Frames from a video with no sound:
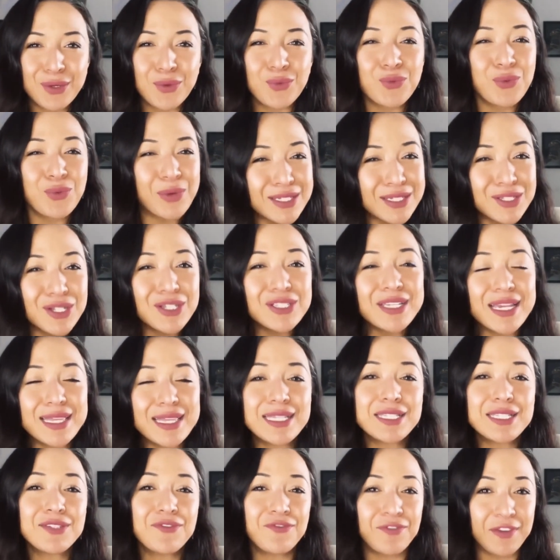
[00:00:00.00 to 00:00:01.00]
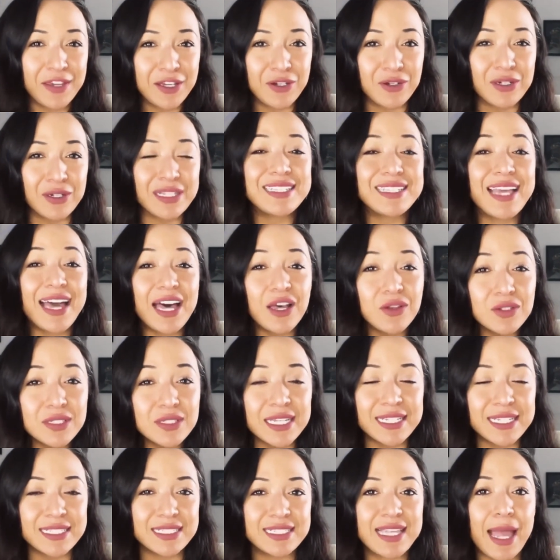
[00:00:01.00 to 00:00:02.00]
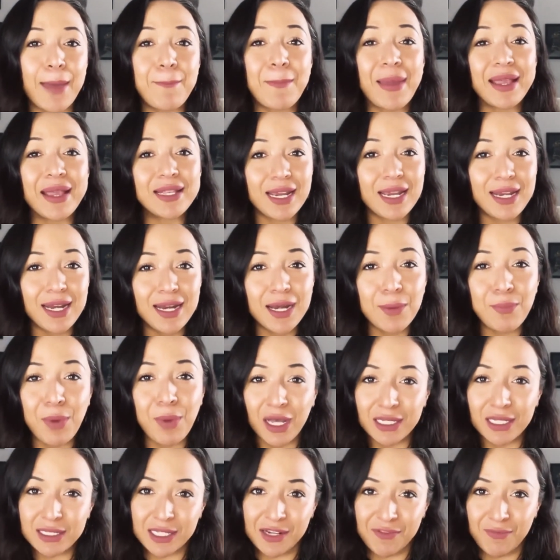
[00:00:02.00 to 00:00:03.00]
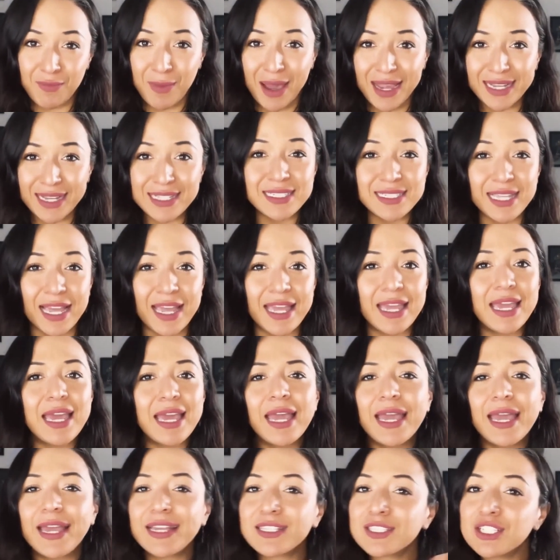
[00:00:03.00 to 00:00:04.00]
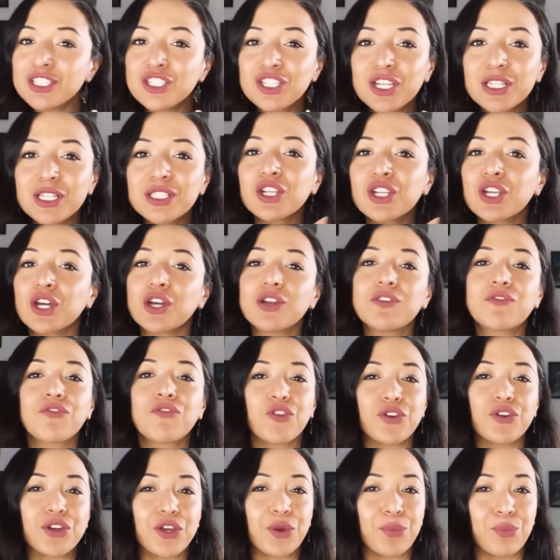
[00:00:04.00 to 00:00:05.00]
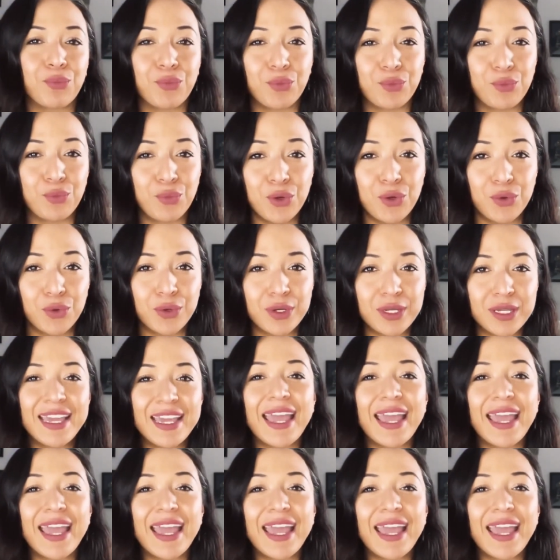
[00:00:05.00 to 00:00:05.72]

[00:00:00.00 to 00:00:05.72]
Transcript: Research in this field tells us that maintaining a positive mindset isn't just good for your mood.